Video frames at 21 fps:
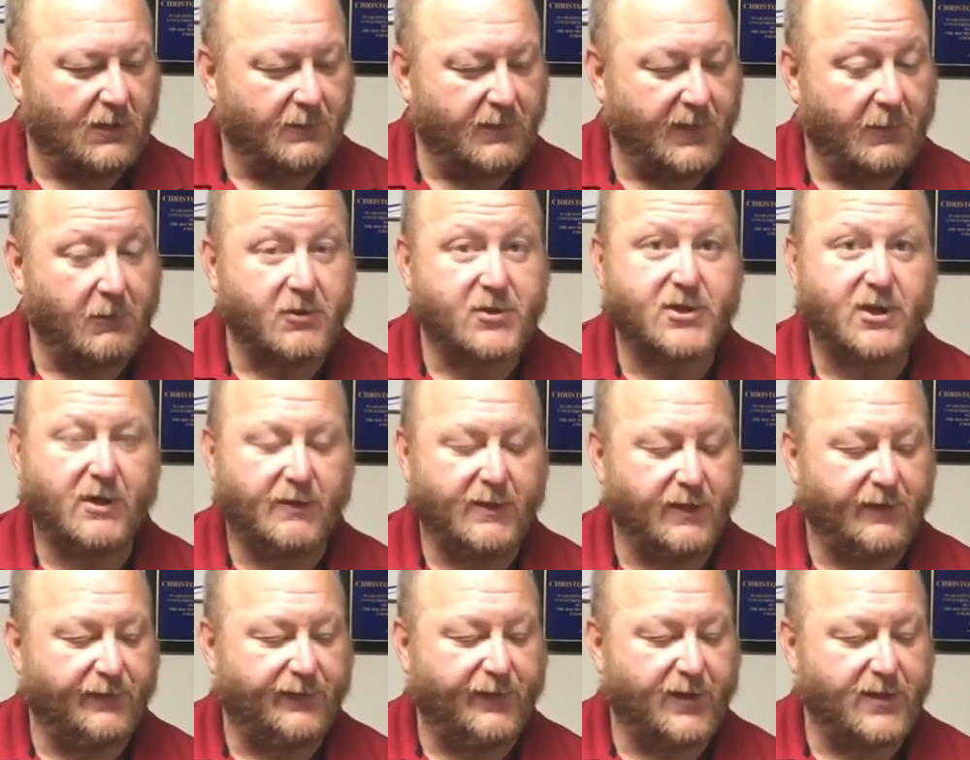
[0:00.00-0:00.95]
They were
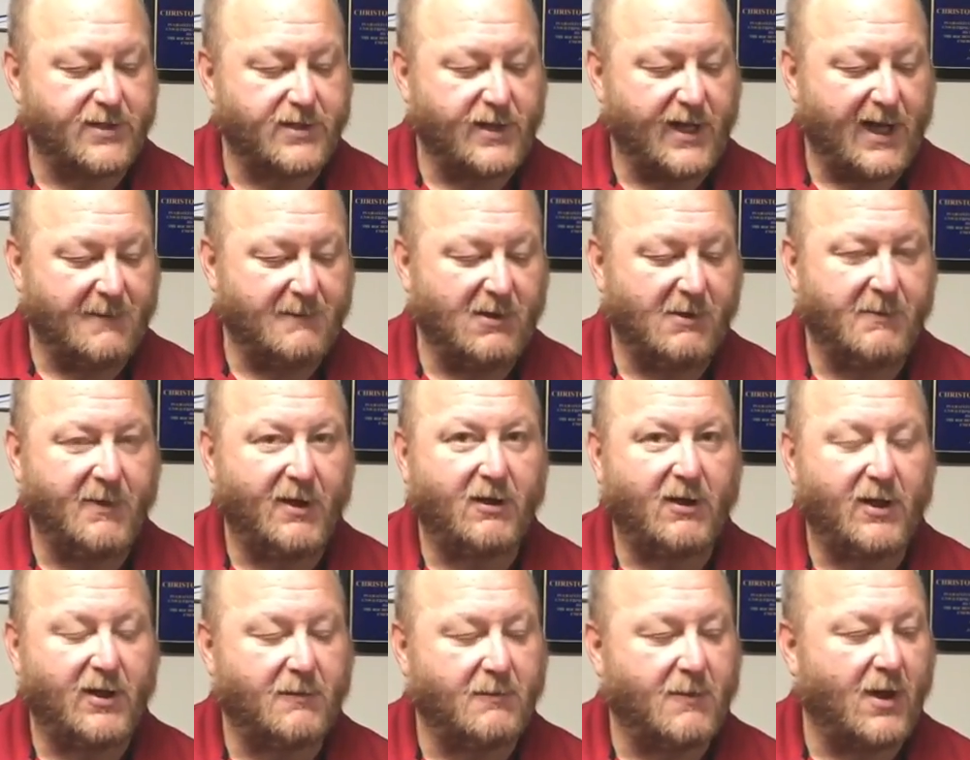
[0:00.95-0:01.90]
certainly the first
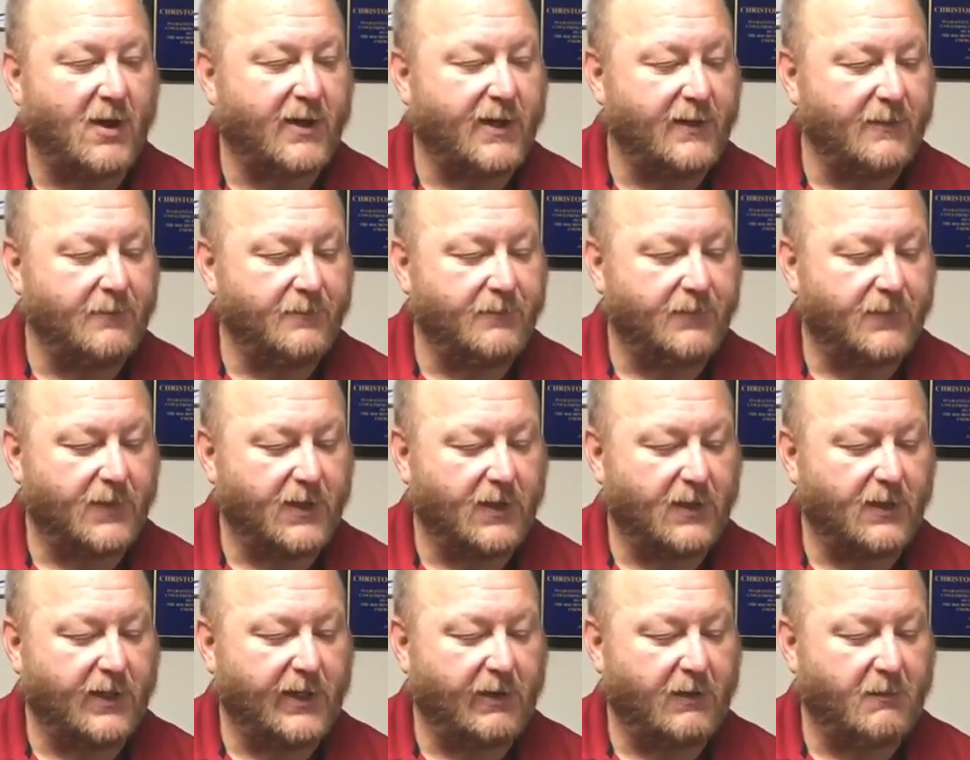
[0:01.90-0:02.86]
9mm on the market.
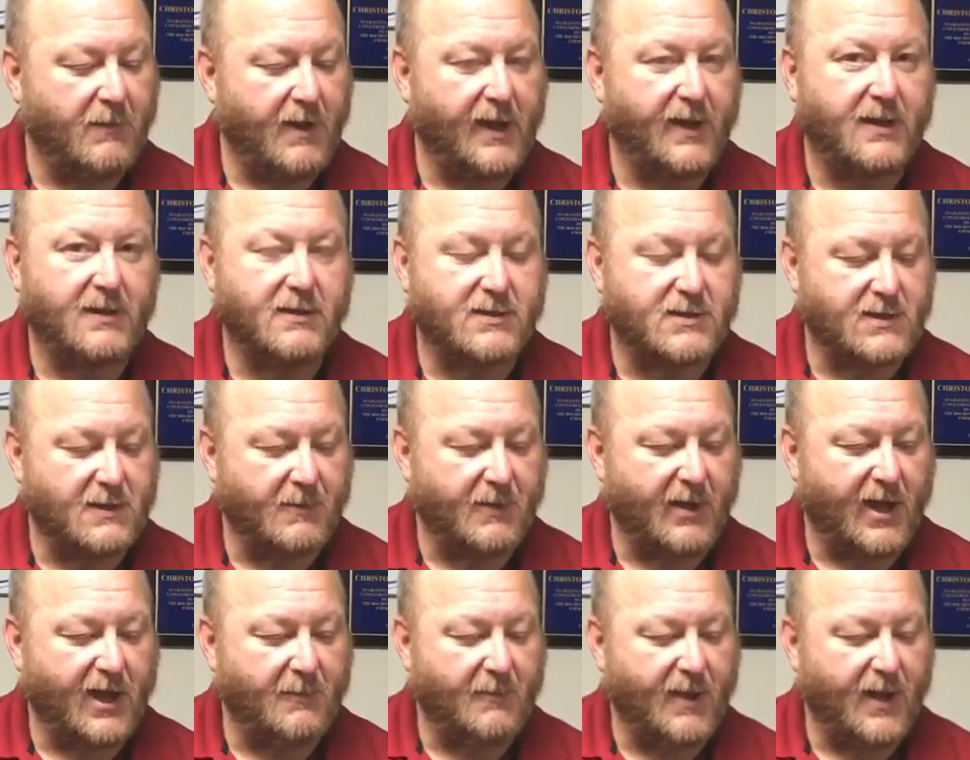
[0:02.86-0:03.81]
They were made in
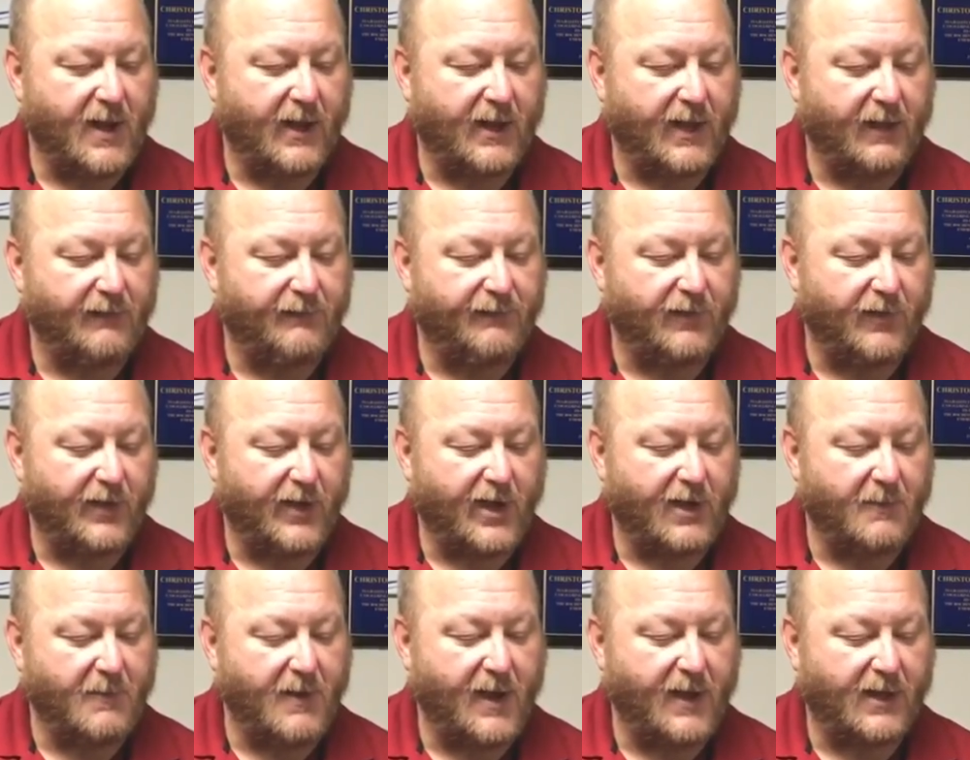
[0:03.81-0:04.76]
semi-automatic and fully
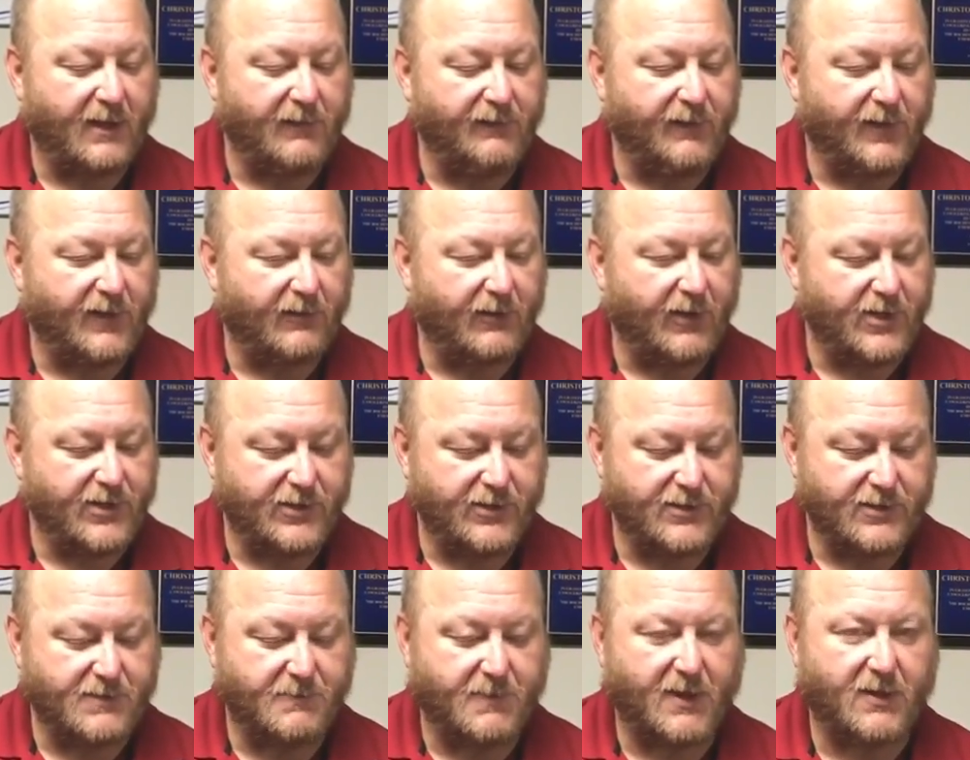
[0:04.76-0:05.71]
automatic
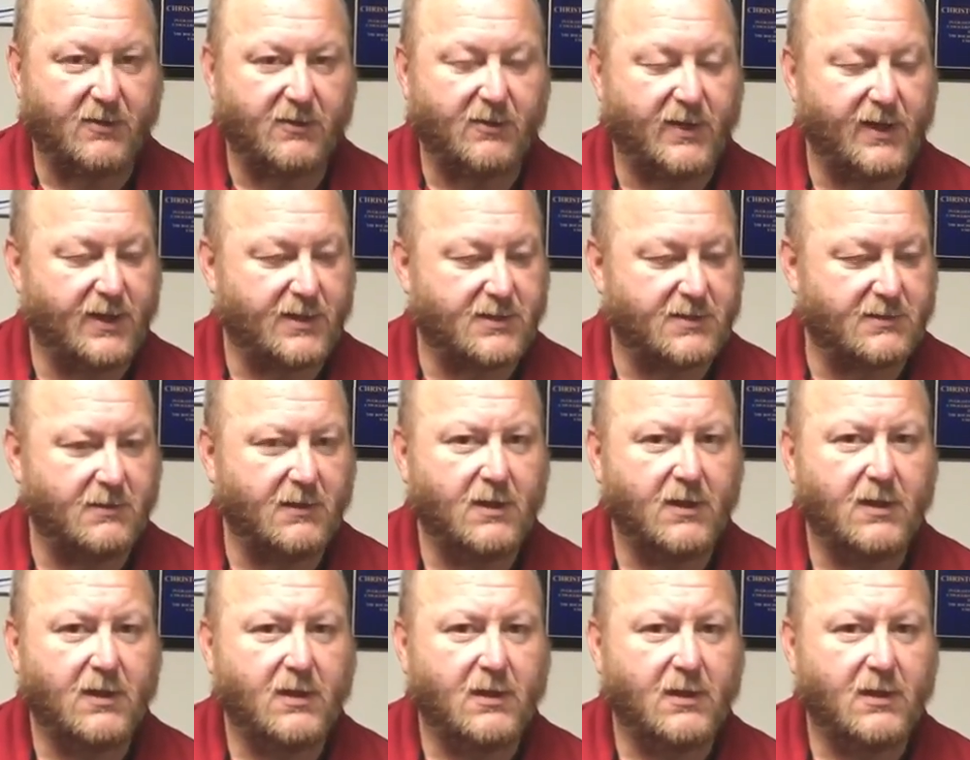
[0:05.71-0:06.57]
configurations, barrel lengths,